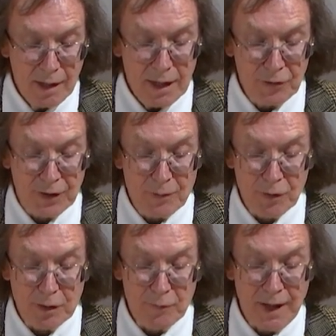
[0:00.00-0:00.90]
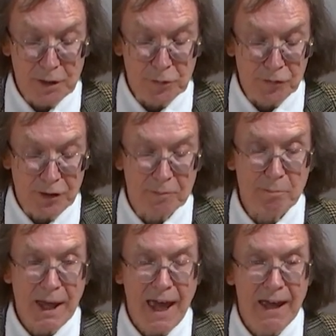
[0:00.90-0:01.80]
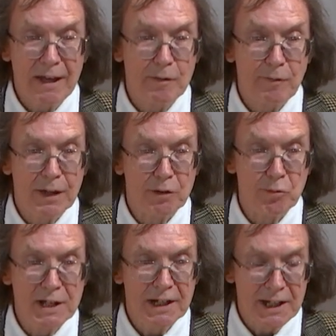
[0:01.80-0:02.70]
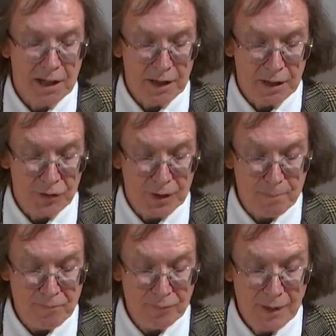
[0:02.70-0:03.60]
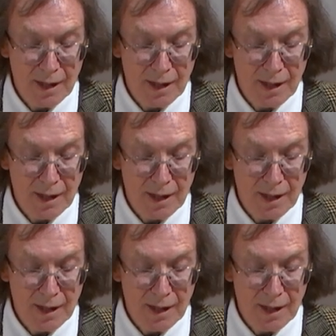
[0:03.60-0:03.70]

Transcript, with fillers: He said that if Egil didn't behave, he'd really hurt him.